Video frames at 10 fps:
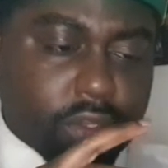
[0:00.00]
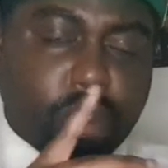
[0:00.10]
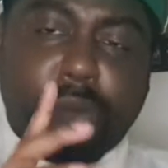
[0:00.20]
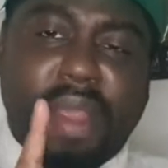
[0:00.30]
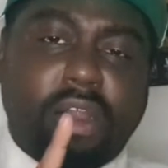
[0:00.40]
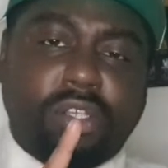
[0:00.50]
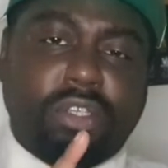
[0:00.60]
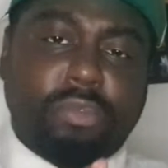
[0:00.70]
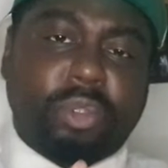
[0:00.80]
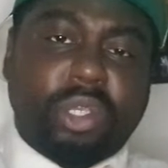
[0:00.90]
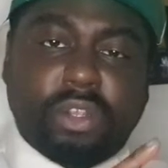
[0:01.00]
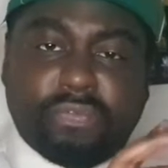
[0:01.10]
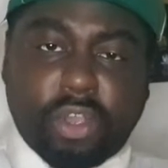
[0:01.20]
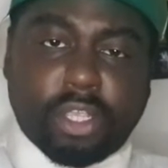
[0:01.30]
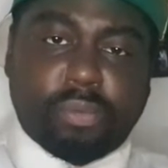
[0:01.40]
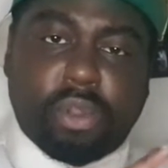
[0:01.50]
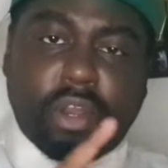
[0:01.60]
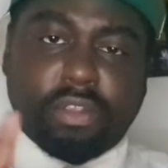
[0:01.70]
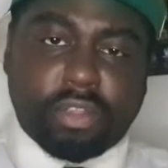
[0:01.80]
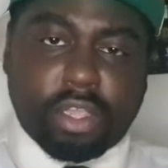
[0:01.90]
comparisons between the first one
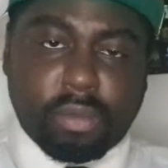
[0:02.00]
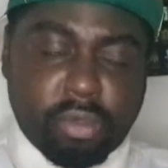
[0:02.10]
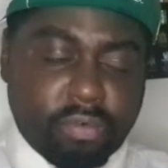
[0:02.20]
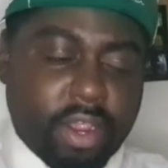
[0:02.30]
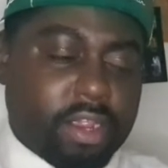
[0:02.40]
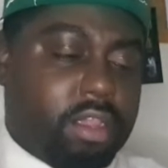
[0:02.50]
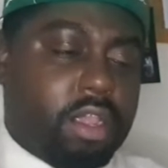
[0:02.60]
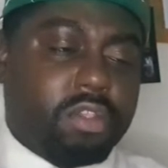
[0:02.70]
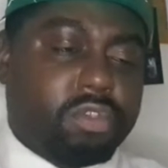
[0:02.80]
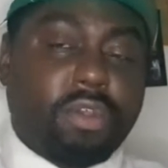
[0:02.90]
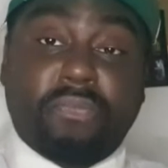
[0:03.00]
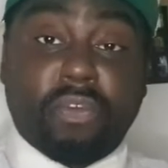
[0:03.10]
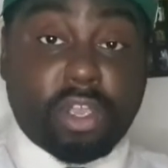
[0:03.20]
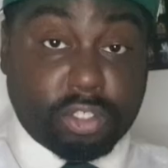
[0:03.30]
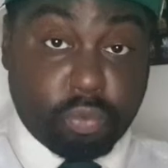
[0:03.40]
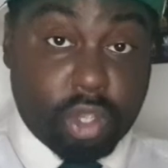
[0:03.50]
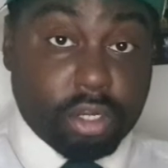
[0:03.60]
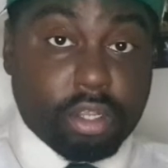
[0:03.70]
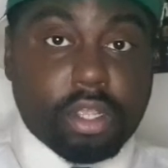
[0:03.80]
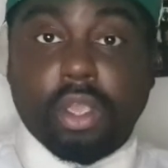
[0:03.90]
and the second one, right? So the first one
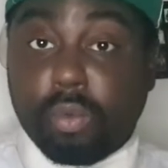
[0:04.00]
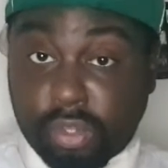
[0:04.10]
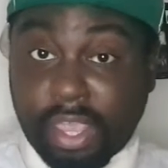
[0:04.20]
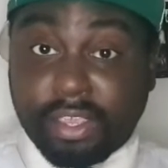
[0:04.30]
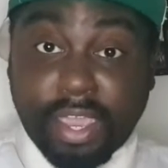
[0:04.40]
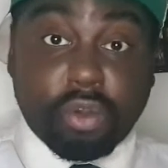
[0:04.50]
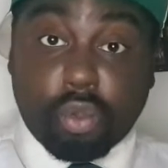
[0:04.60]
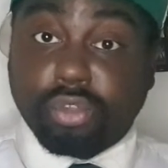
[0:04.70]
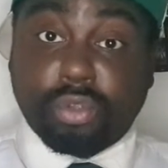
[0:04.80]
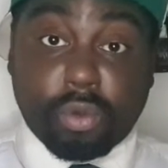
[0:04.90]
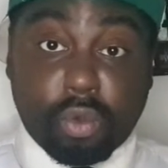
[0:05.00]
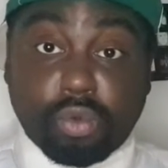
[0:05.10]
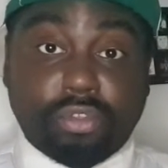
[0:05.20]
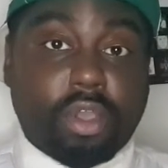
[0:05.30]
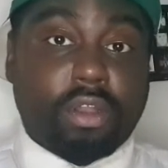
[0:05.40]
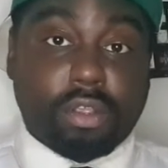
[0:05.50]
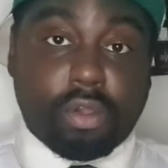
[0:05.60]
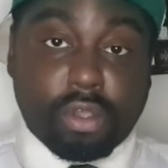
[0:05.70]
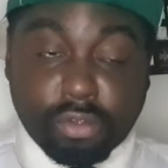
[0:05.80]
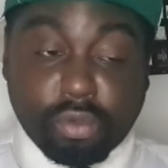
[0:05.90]
was, again, also an
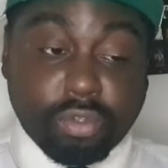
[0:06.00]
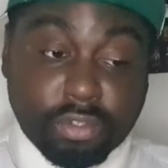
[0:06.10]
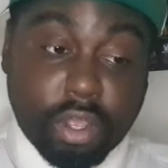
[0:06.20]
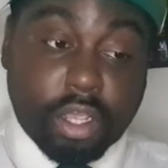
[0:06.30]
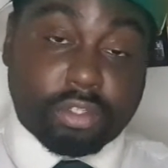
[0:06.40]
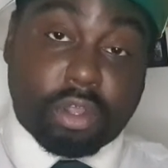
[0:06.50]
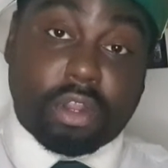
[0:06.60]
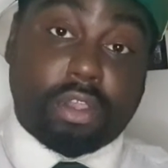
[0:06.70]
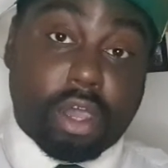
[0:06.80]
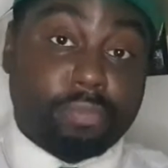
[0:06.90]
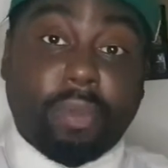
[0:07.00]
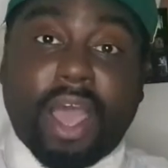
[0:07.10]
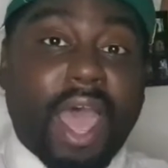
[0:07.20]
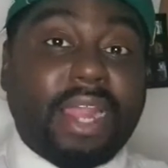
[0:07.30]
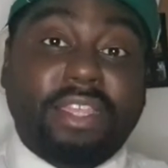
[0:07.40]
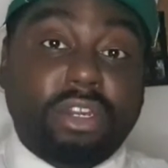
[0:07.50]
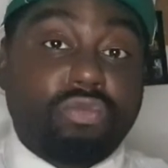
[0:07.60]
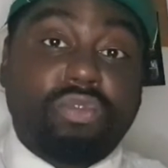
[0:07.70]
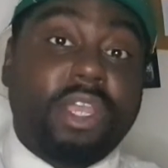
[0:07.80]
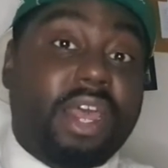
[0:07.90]
all-star-studded cast, but I
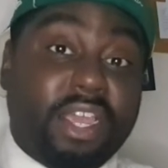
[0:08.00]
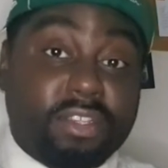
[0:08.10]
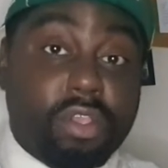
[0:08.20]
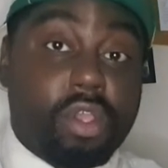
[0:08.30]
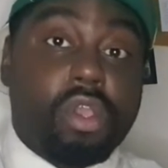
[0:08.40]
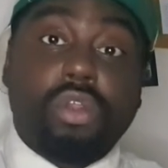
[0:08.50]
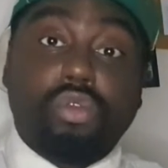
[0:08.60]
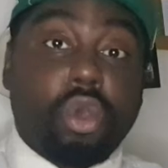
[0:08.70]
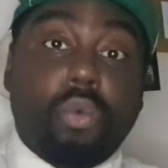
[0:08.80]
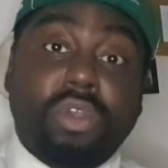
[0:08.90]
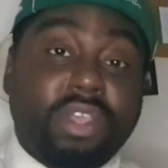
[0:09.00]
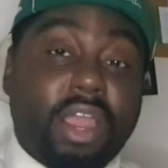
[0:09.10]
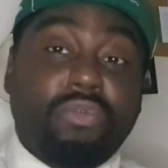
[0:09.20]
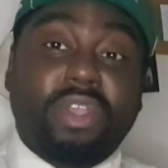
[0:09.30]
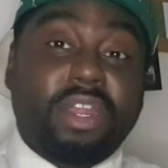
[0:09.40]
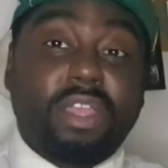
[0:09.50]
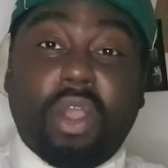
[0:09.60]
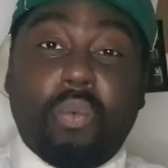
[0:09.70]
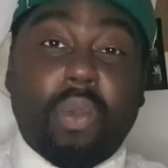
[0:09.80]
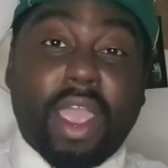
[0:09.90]
didn't realise, nor was I really
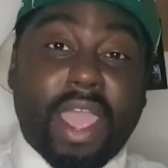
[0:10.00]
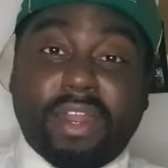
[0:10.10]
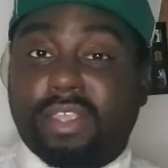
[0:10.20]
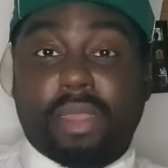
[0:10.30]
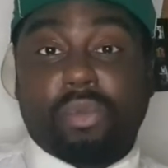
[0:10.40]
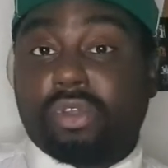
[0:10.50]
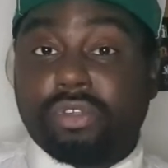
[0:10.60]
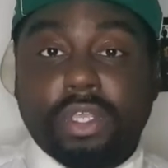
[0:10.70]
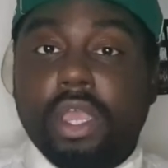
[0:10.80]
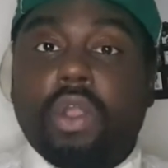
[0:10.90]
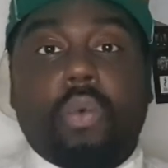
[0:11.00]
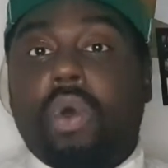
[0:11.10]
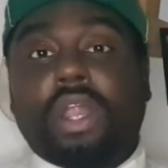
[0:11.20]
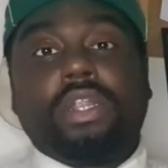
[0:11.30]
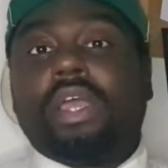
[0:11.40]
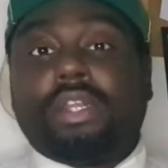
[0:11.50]
aware at the time, because, one,